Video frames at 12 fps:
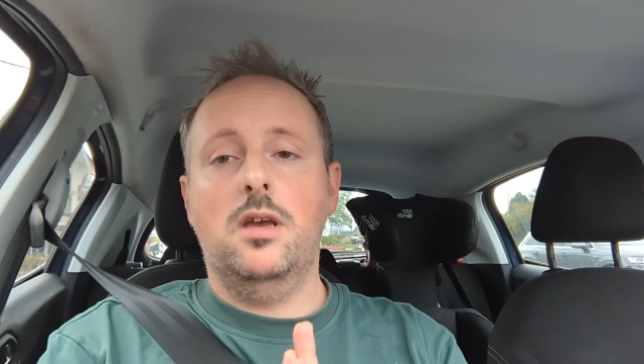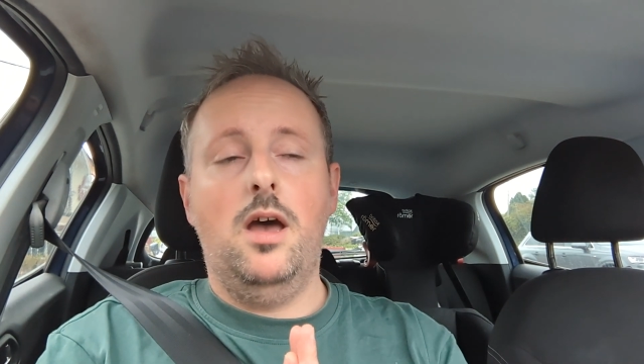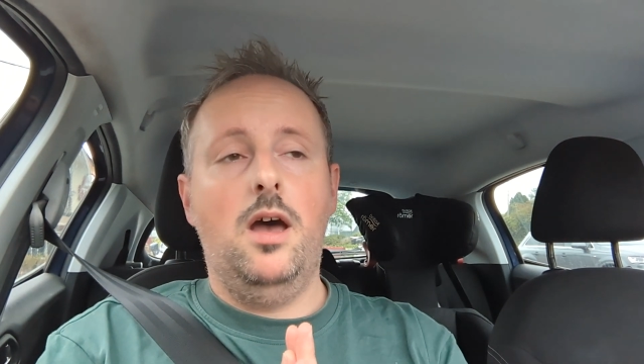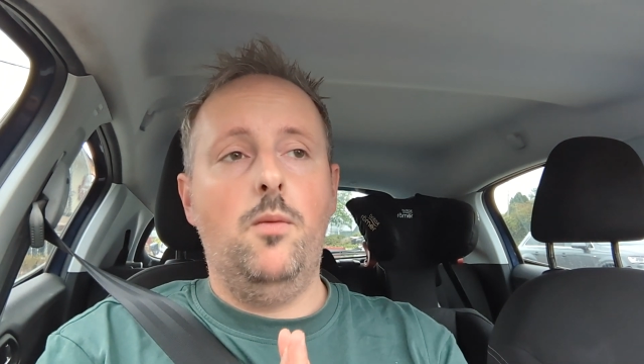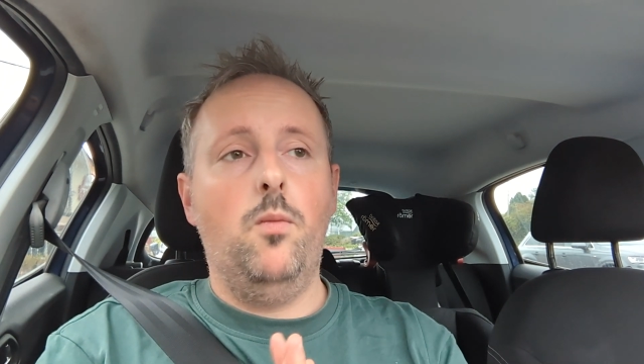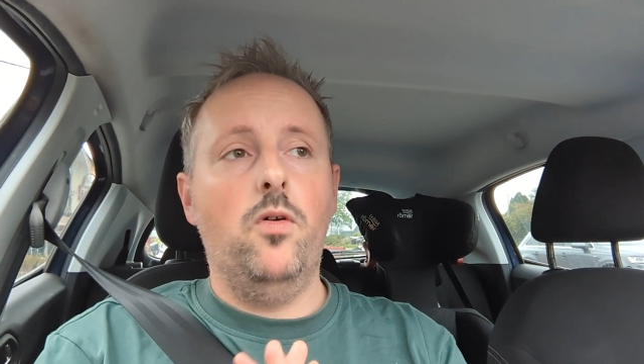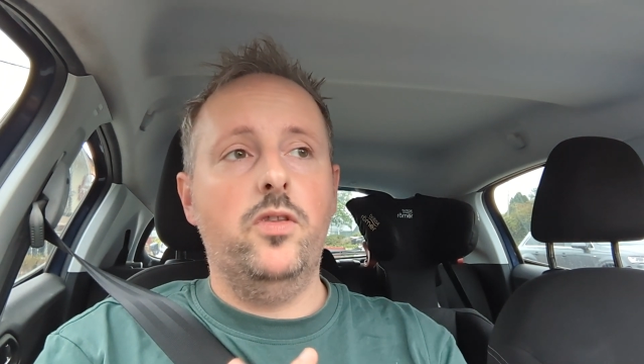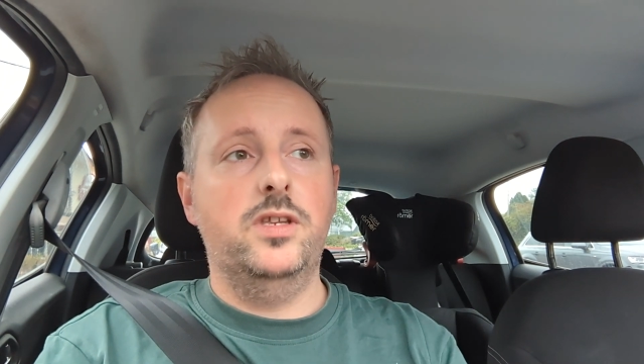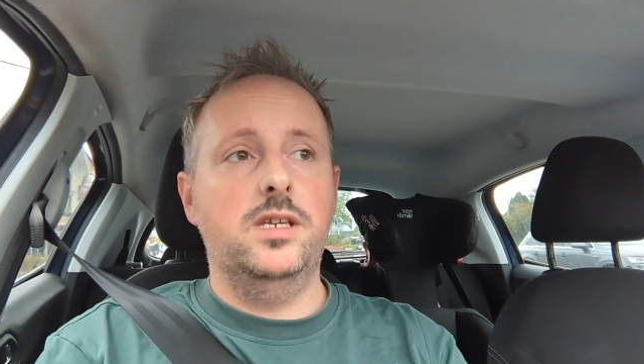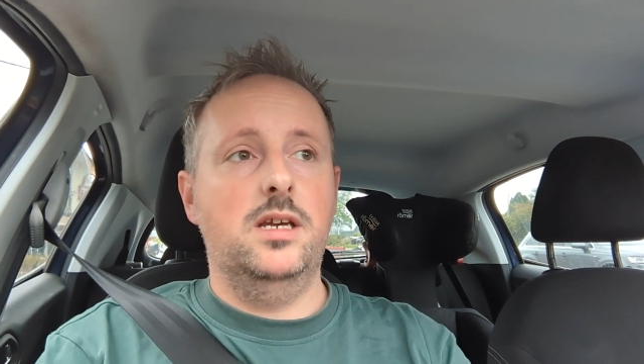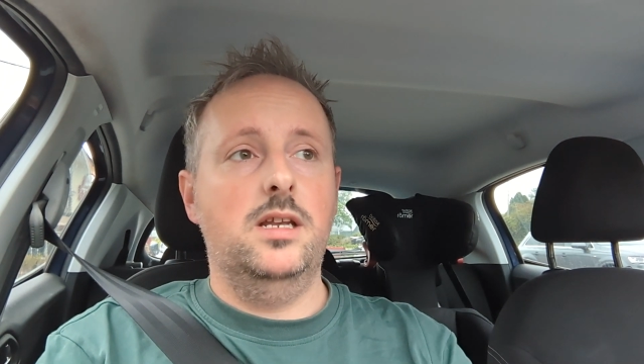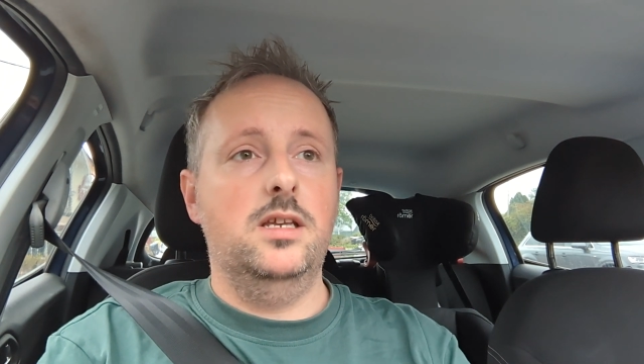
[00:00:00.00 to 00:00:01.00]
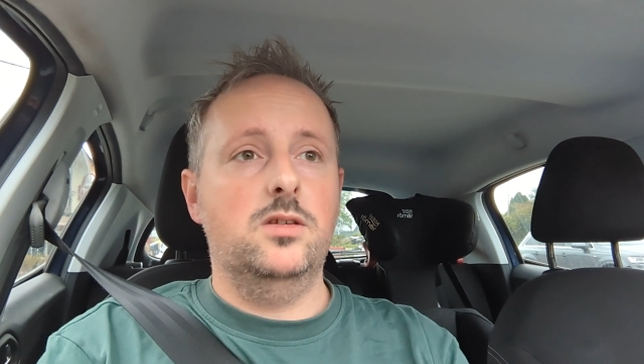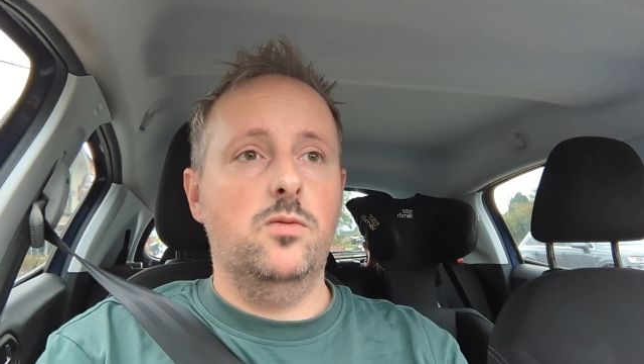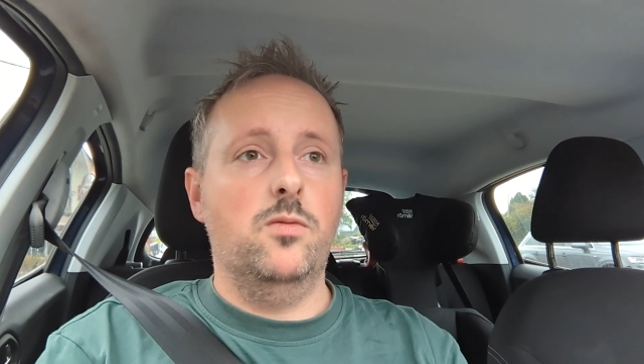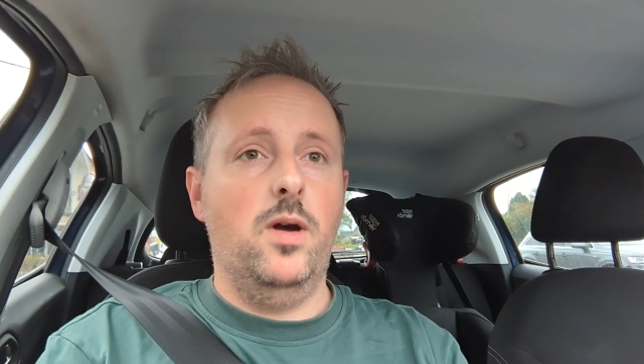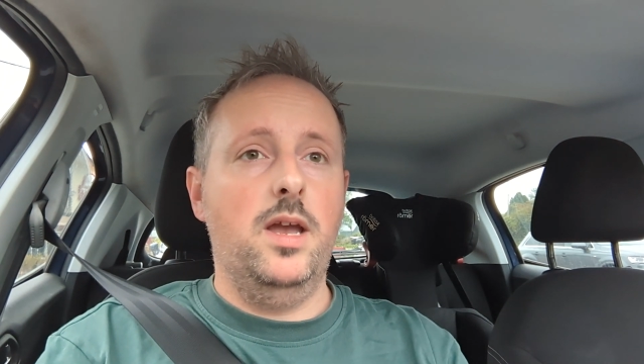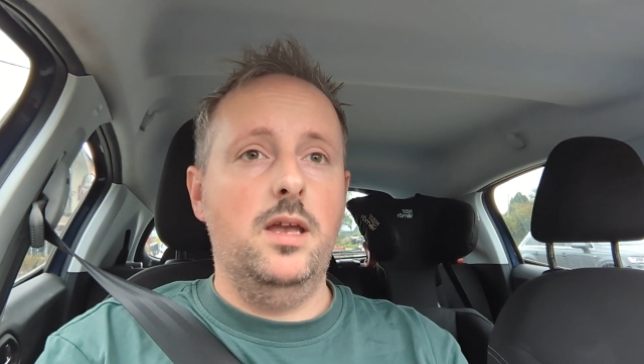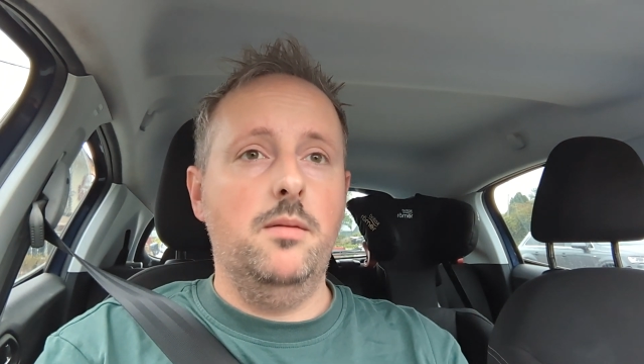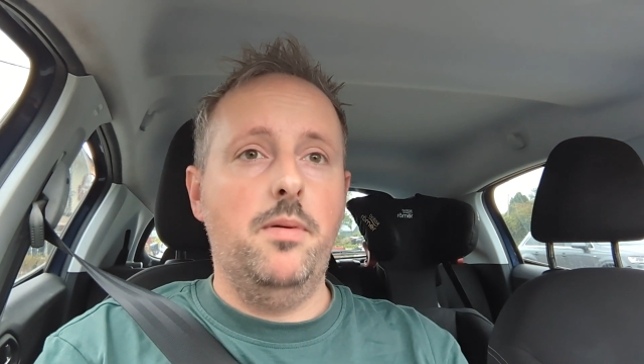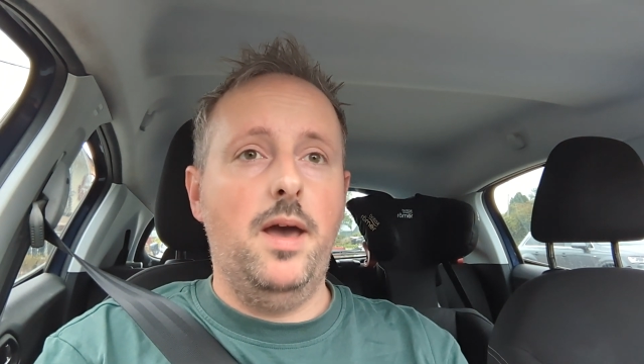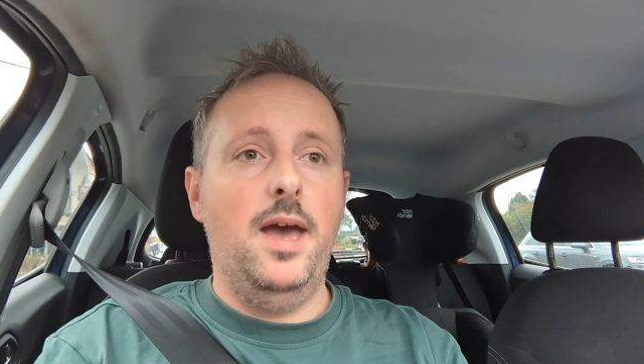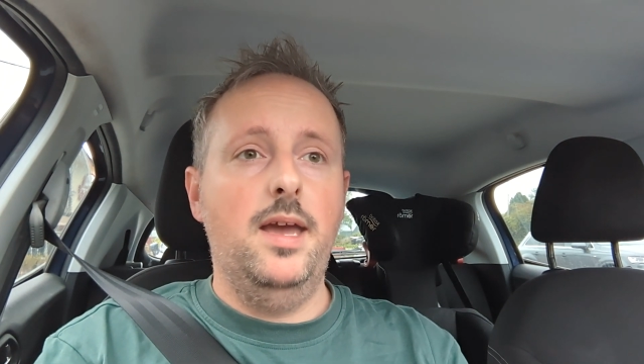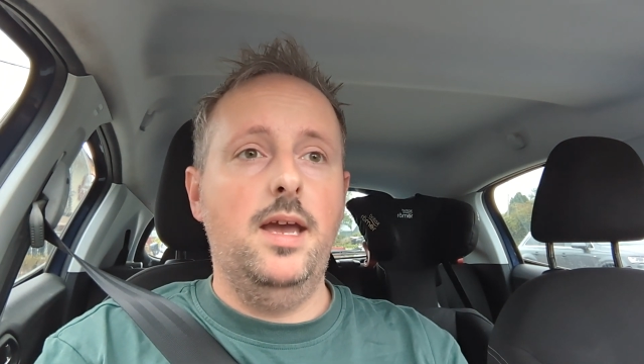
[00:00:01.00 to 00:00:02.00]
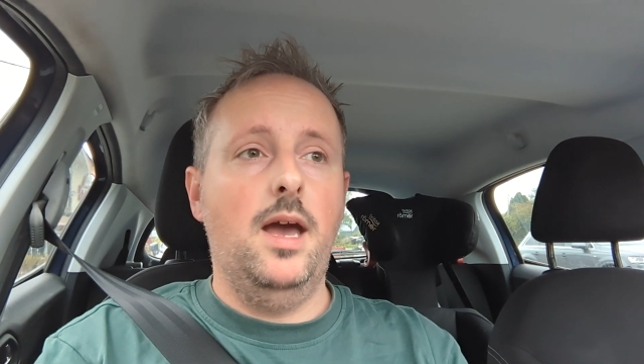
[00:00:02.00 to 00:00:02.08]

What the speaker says: what the deal is with waiting pay